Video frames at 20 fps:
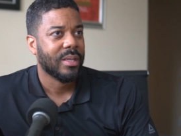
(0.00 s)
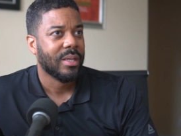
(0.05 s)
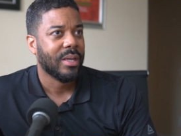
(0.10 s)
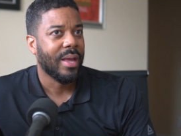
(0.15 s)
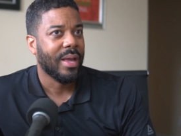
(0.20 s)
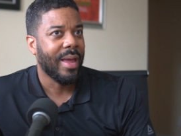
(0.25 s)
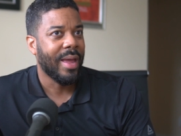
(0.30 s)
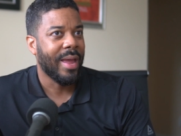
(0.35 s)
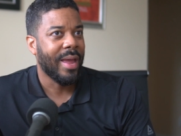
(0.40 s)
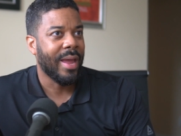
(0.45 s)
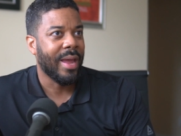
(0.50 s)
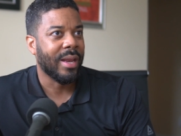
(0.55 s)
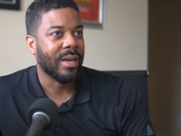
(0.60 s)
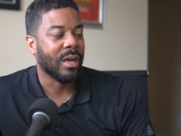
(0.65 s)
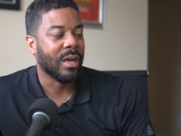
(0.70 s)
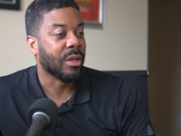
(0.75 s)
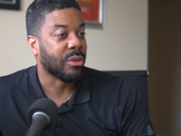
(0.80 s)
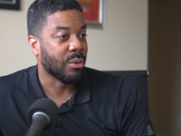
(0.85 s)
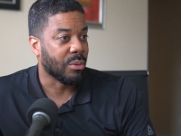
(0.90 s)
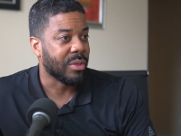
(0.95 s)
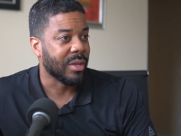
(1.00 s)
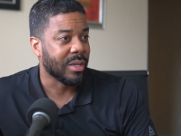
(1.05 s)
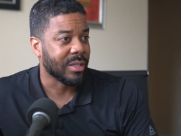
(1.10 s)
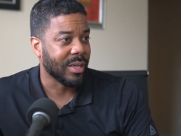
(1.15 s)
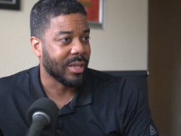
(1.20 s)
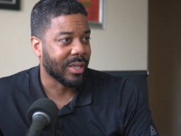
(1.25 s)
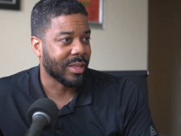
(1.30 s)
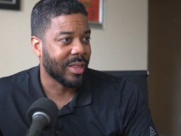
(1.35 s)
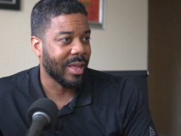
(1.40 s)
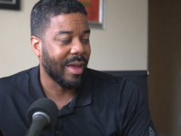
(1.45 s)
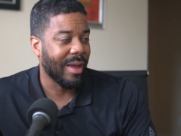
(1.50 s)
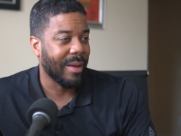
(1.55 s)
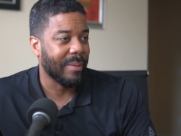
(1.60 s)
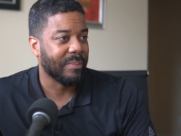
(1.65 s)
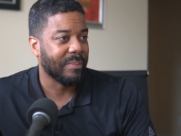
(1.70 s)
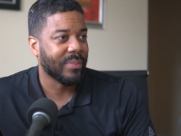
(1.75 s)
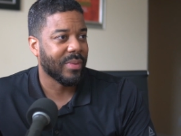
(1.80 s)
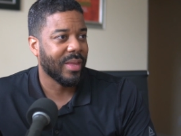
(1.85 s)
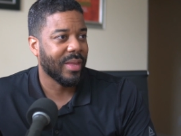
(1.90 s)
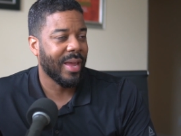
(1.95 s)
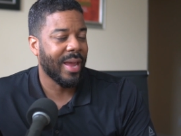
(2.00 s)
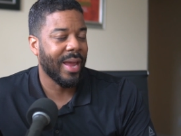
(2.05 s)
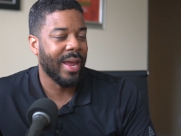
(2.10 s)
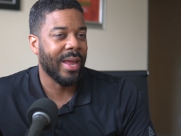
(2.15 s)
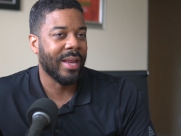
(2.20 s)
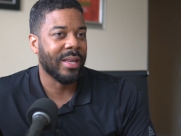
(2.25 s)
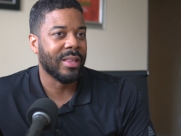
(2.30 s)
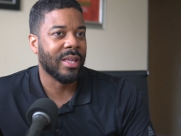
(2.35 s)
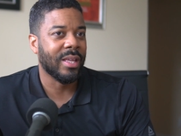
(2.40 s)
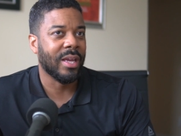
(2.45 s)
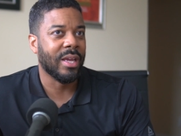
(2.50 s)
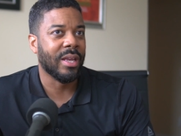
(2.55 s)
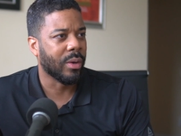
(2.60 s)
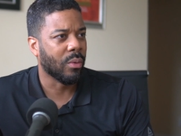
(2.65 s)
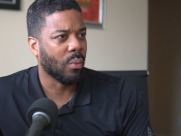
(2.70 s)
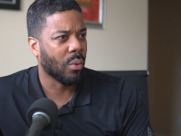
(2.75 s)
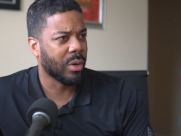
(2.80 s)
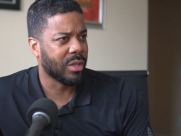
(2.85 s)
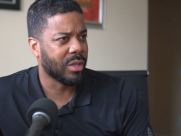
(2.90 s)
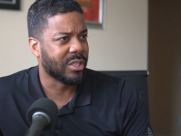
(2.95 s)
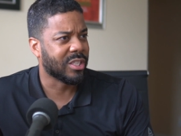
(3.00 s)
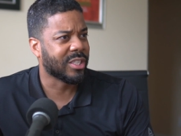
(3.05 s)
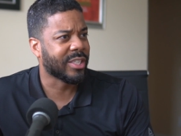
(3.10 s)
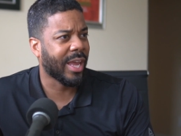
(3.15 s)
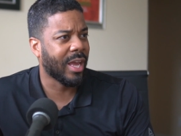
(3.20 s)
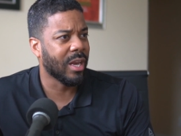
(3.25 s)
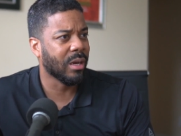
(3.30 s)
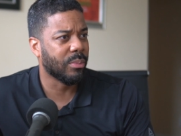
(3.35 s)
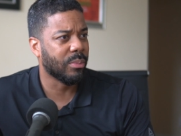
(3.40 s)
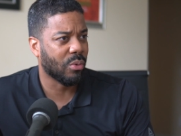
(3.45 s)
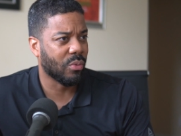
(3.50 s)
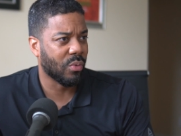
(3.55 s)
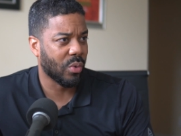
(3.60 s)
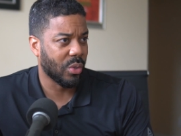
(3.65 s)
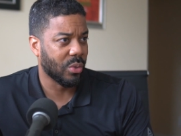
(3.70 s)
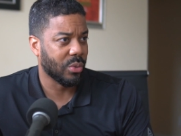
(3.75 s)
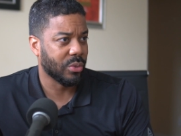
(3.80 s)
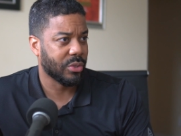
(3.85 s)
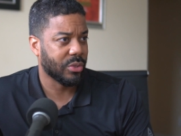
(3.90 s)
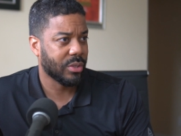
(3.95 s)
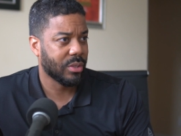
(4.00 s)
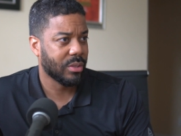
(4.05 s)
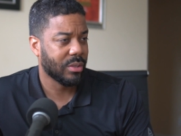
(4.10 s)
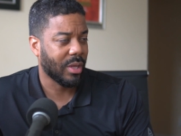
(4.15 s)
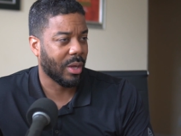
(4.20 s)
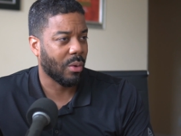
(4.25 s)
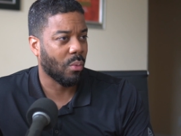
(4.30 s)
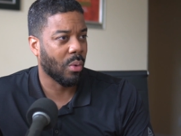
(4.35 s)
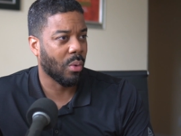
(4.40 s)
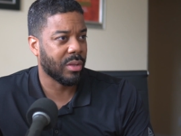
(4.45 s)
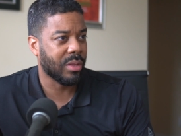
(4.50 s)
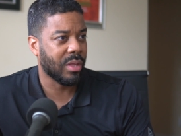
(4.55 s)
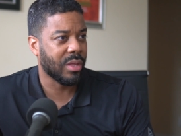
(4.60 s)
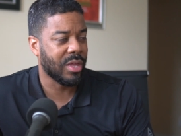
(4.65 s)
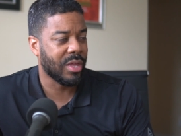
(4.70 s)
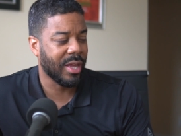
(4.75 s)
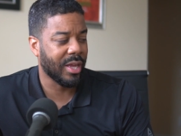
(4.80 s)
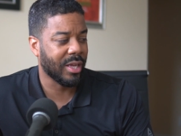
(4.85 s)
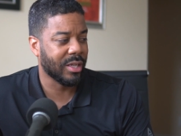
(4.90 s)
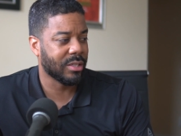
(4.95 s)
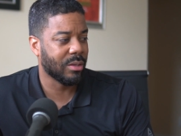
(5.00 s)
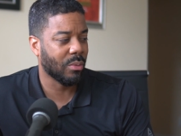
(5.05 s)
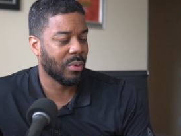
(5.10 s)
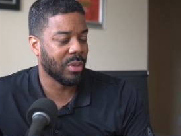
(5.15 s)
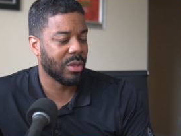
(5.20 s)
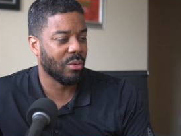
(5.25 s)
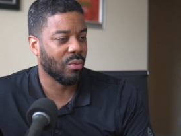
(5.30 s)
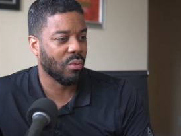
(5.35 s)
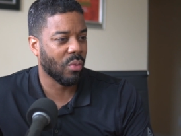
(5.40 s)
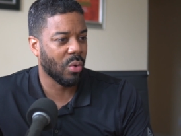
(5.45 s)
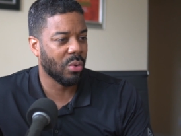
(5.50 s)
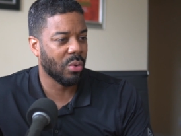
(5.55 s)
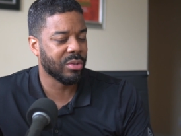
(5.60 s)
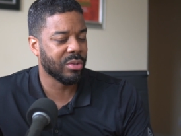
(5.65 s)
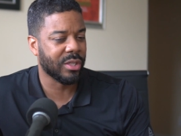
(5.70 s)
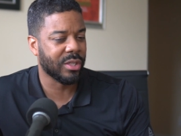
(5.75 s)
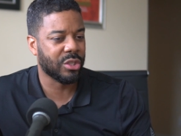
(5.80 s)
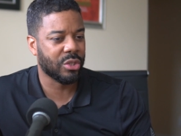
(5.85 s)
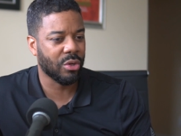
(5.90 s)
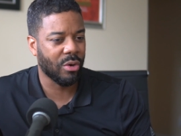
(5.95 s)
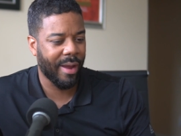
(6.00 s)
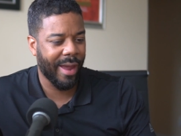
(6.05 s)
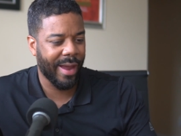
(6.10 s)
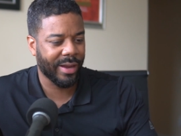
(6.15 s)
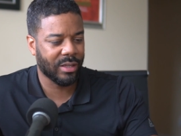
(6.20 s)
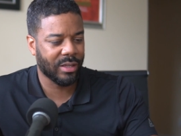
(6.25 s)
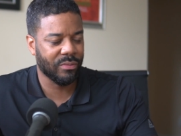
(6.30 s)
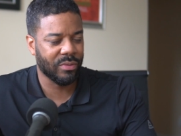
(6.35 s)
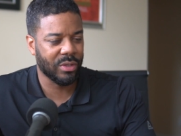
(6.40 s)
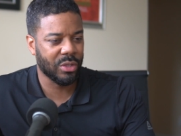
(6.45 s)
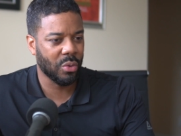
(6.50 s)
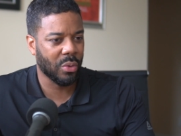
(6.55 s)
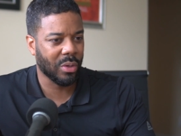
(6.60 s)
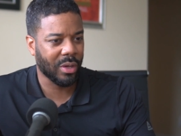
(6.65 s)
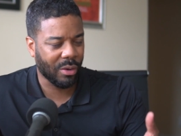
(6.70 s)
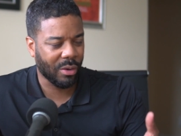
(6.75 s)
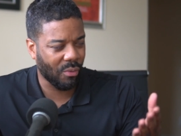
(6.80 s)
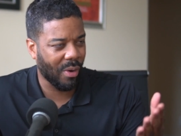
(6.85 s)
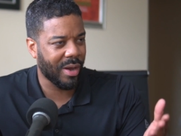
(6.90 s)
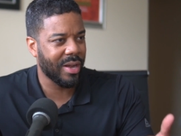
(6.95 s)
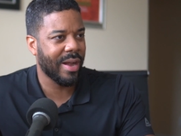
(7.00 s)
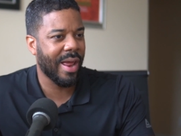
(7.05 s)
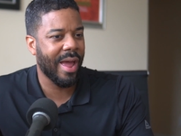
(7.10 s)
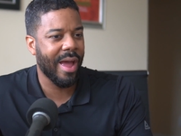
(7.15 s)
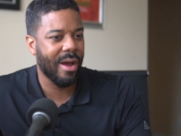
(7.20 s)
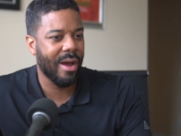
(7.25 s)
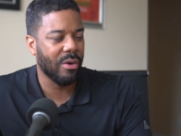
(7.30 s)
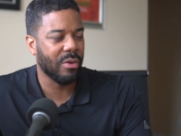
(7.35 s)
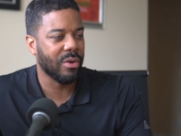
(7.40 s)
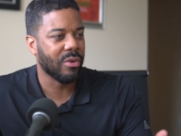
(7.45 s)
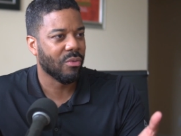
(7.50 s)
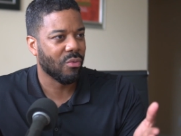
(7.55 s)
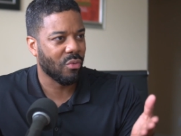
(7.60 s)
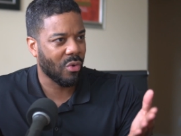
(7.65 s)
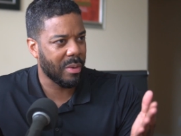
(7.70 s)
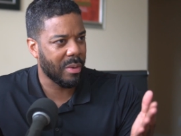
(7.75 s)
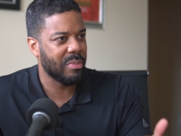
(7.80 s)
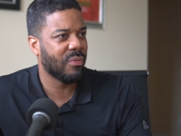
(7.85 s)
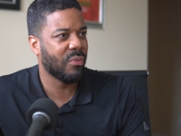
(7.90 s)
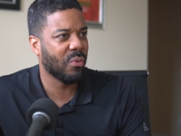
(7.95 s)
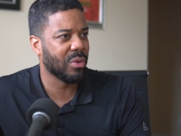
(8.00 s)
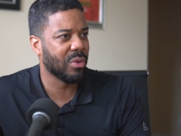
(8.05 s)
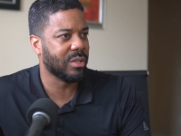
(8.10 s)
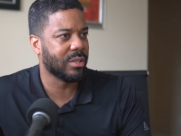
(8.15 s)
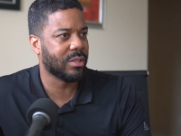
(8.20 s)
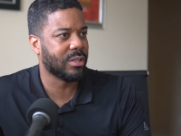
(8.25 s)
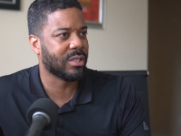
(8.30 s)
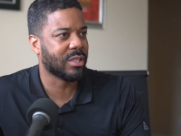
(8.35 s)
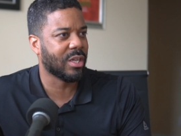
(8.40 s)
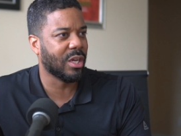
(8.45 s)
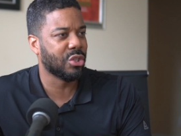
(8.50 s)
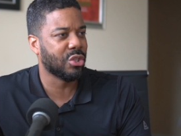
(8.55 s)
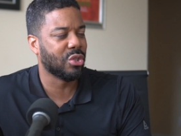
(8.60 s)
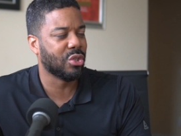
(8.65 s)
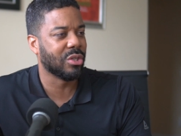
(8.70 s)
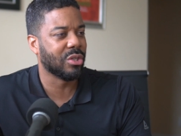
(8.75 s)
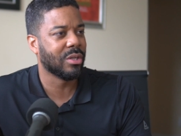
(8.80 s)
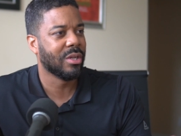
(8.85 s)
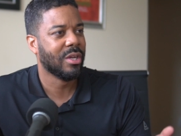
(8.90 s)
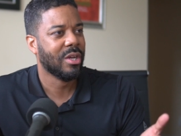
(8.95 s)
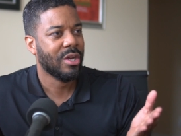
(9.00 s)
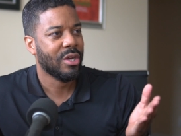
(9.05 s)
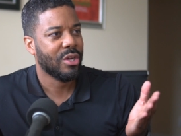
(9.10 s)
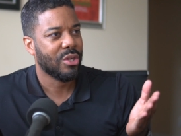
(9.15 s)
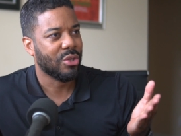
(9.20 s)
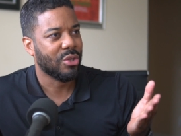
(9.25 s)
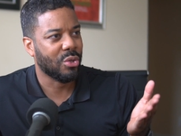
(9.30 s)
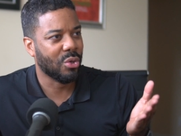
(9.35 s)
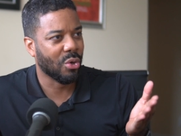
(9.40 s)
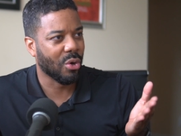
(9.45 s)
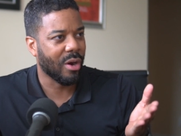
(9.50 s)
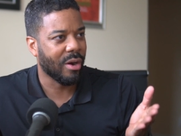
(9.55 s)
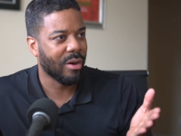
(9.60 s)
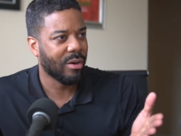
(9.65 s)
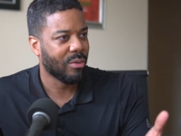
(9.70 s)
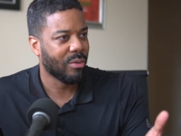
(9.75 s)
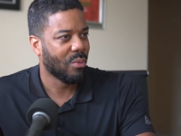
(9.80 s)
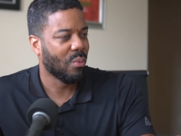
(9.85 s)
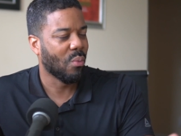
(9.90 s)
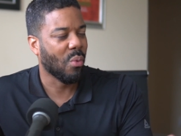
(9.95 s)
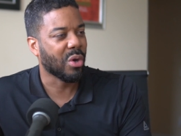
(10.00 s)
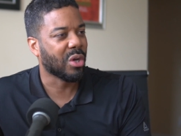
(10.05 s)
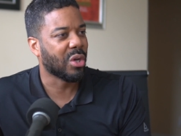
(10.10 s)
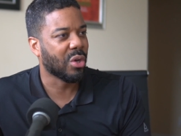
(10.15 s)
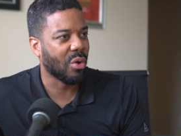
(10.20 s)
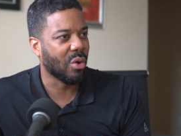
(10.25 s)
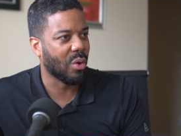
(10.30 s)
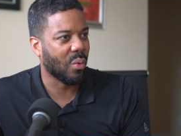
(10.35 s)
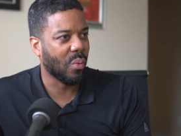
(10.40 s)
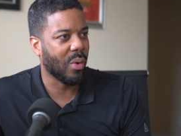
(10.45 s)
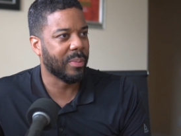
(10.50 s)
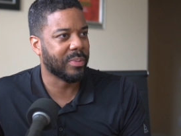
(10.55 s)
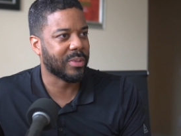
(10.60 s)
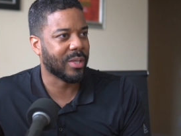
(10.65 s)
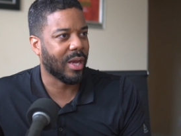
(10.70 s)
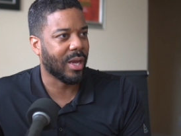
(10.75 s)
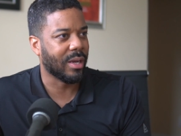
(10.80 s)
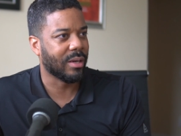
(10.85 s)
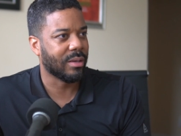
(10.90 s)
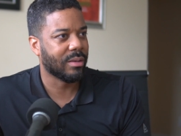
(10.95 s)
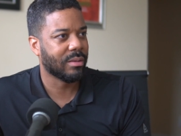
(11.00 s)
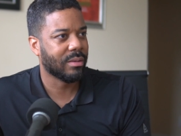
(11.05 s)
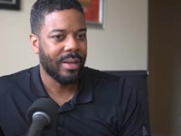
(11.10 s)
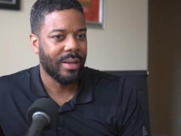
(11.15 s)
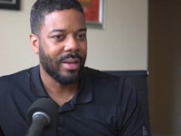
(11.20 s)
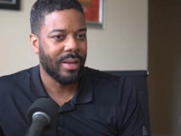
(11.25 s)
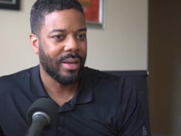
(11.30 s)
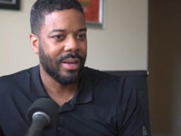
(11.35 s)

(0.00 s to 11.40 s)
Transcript: And other things like that. And then what are the scalable roles? Like, what are the roles that you're actively doing? Like right now, right before this discussion, you're working on a website.